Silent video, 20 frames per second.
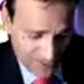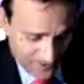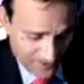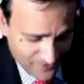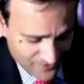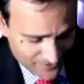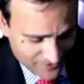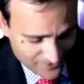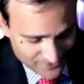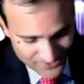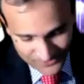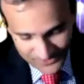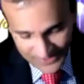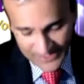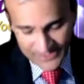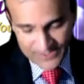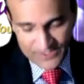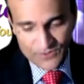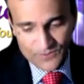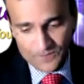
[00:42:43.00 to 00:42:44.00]
So,
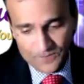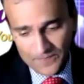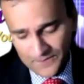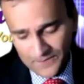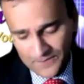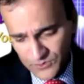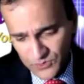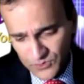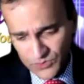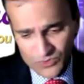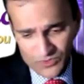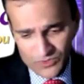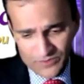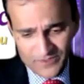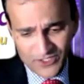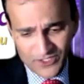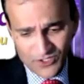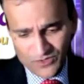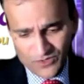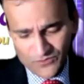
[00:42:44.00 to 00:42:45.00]
right. You
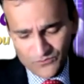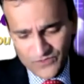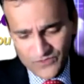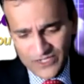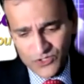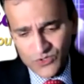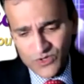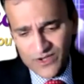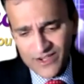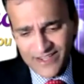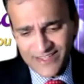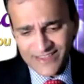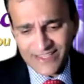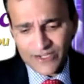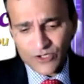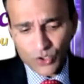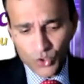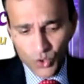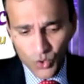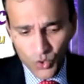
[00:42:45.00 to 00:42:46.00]
know, when you are in the
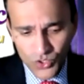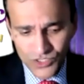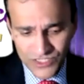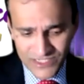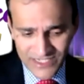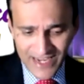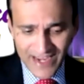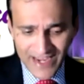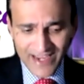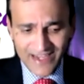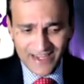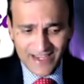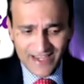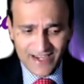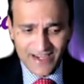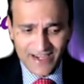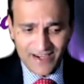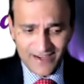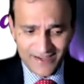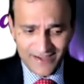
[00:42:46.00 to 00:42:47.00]
closed
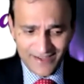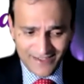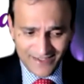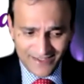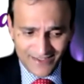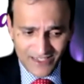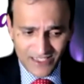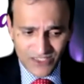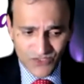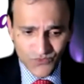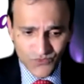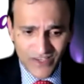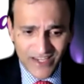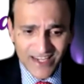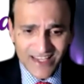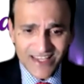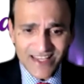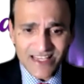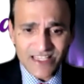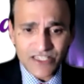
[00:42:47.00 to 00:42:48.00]
area, it's very
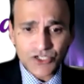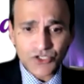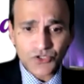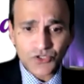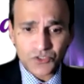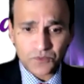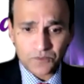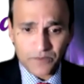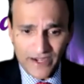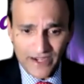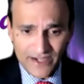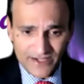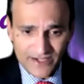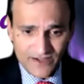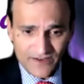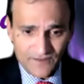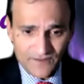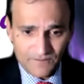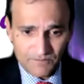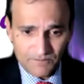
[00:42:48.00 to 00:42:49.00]
easy to spread,
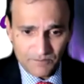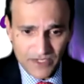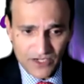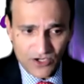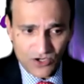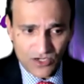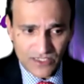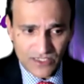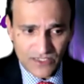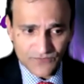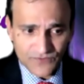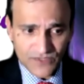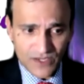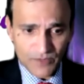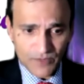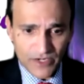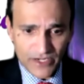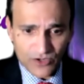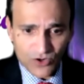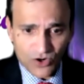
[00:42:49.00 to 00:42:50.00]
because if
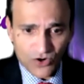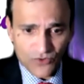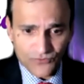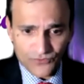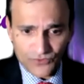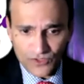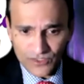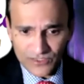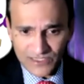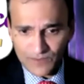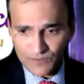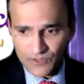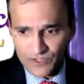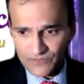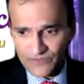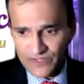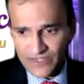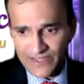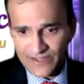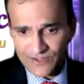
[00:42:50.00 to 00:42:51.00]
somebody cough or somebody
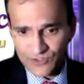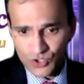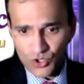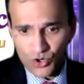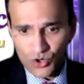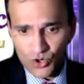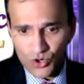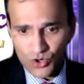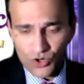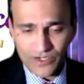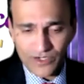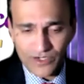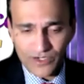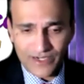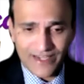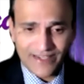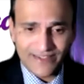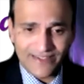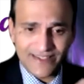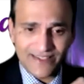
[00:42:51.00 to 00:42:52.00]
when I talk
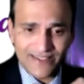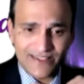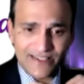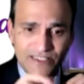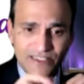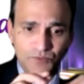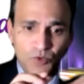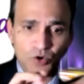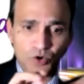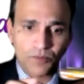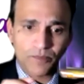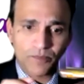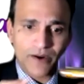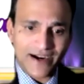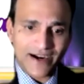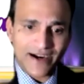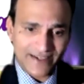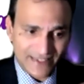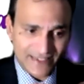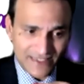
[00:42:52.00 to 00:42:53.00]
and the small
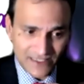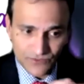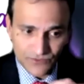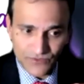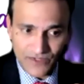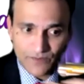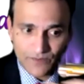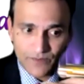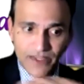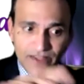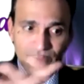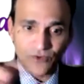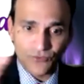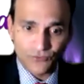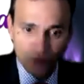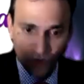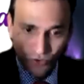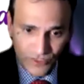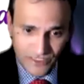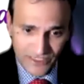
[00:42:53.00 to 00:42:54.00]
particles will be in the
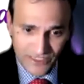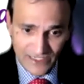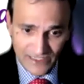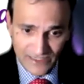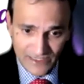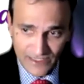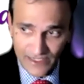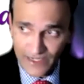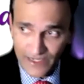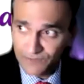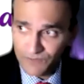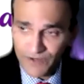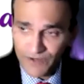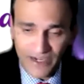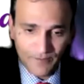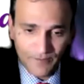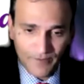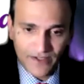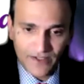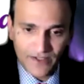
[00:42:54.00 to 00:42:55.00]
floating in the
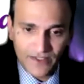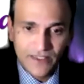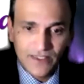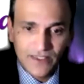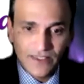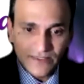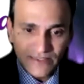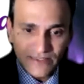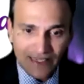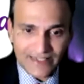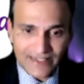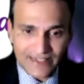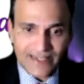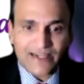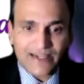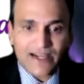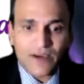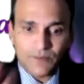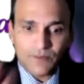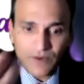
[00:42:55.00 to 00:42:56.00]
environment that
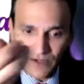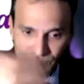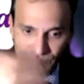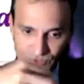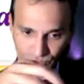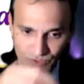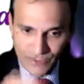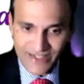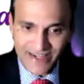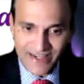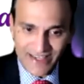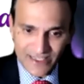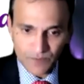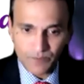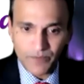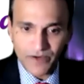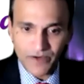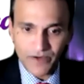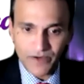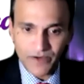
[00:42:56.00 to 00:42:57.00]
can come to the next
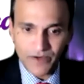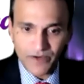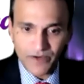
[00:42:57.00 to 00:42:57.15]
person.